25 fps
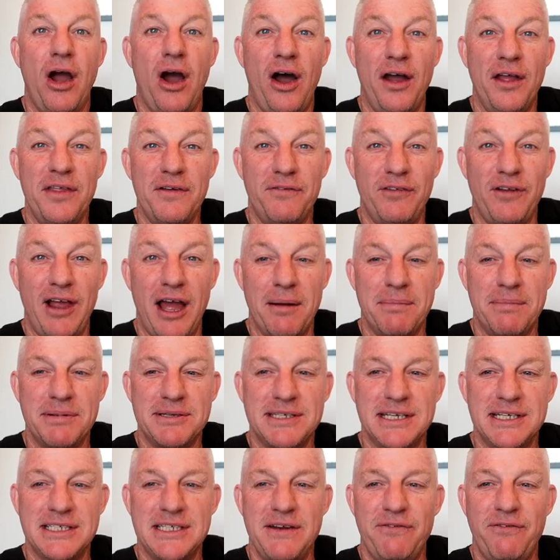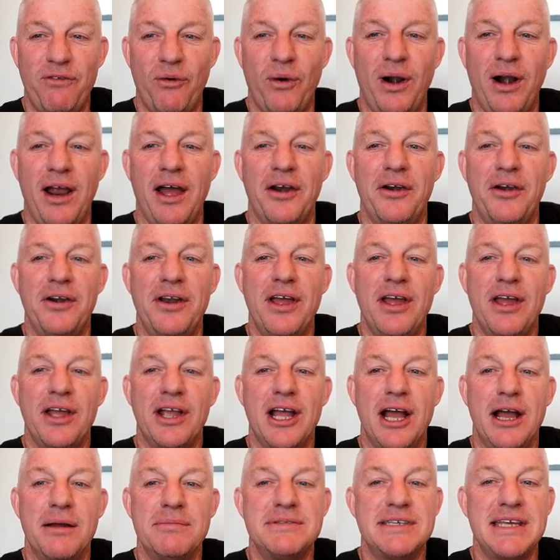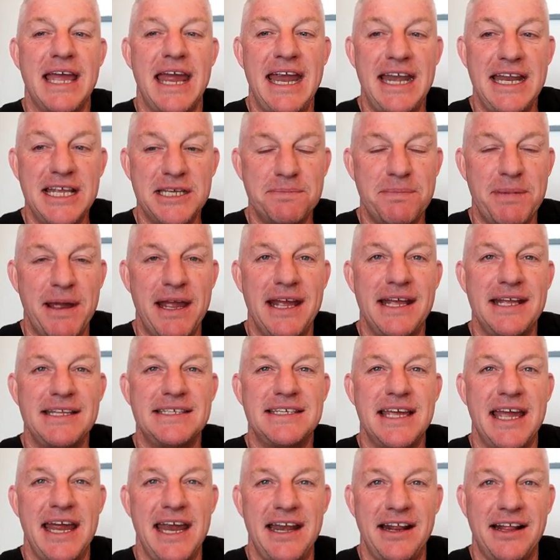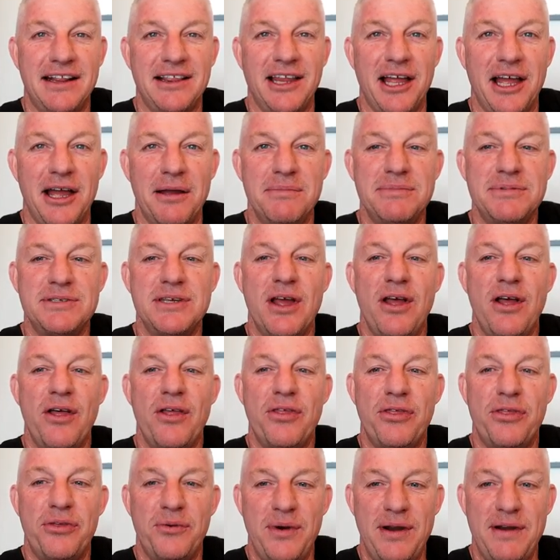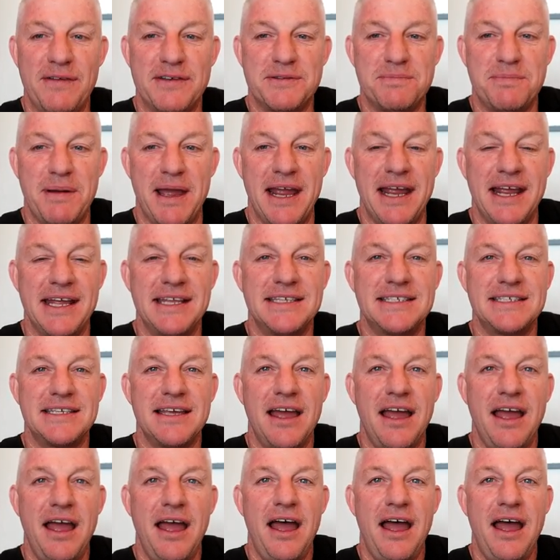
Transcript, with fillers: On the flop, sixty-four hundred comes eight of spades, eight of clubs, three of spades.